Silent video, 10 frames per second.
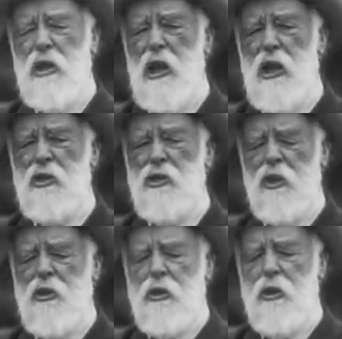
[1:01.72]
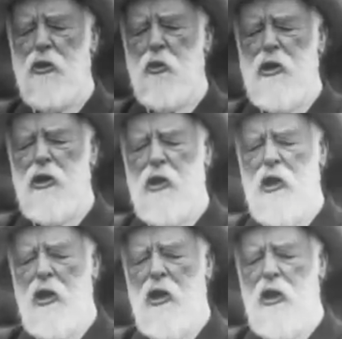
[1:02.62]
The air has nothing to do with it.
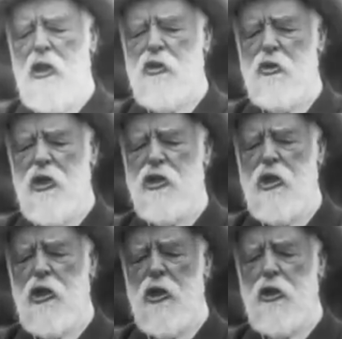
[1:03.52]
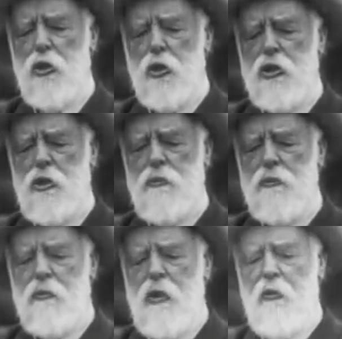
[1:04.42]
It's resting on a cushion
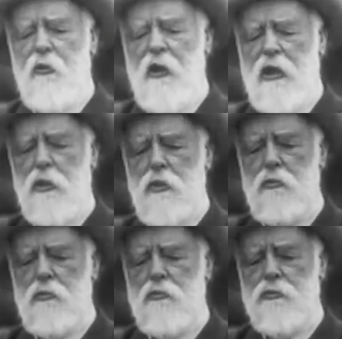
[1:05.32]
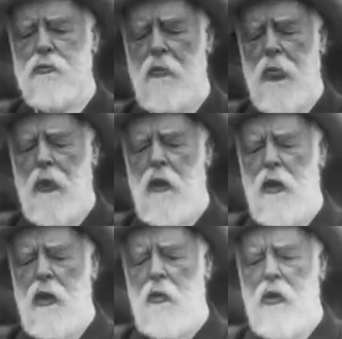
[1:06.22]
of vacuum.
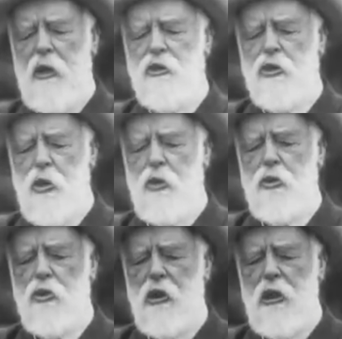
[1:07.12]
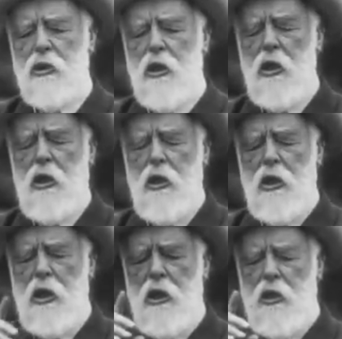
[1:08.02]
Well, that shows that
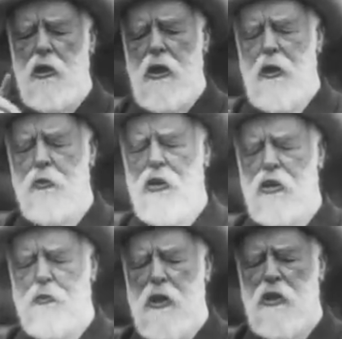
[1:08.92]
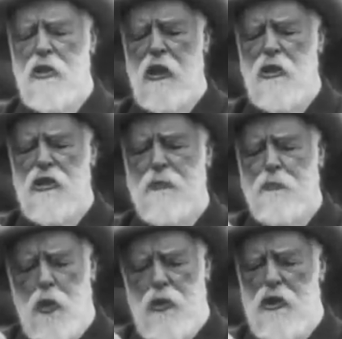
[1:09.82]
empty space can
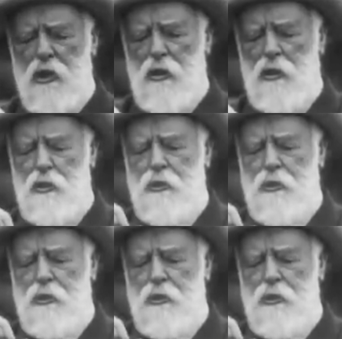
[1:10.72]
support things.